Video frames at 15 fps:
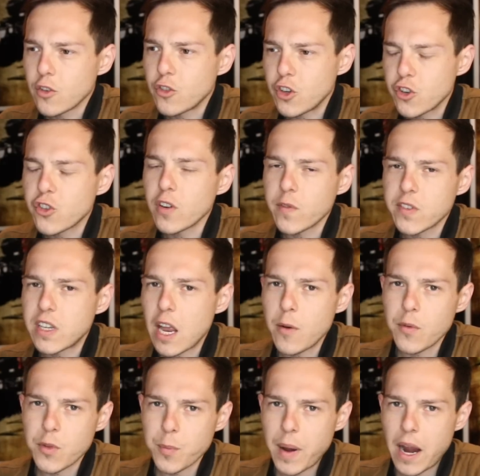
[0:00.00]
she should have
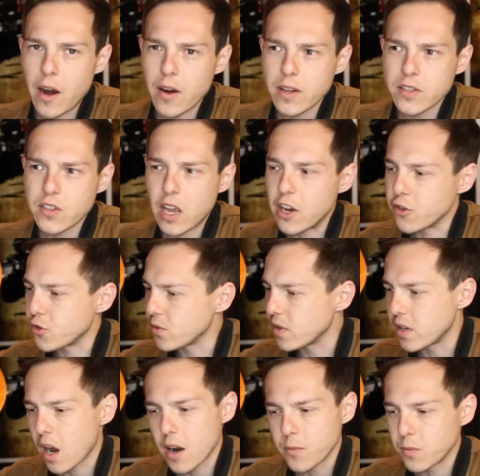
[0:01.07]
stayed with her parents and
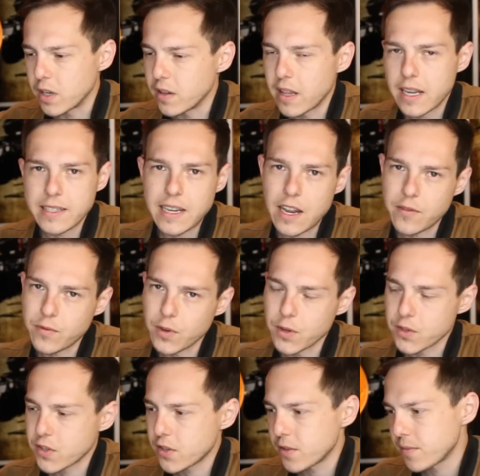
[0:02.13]
gotten rid of that debt
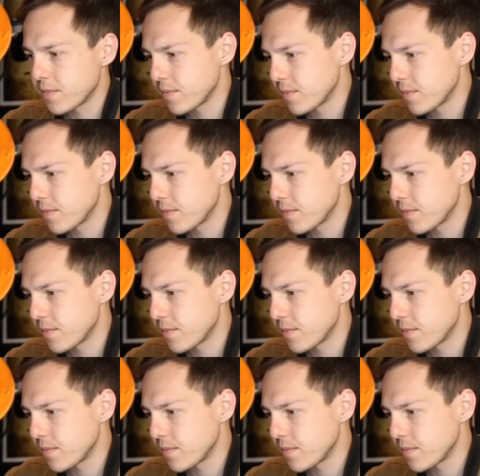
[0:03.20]
first.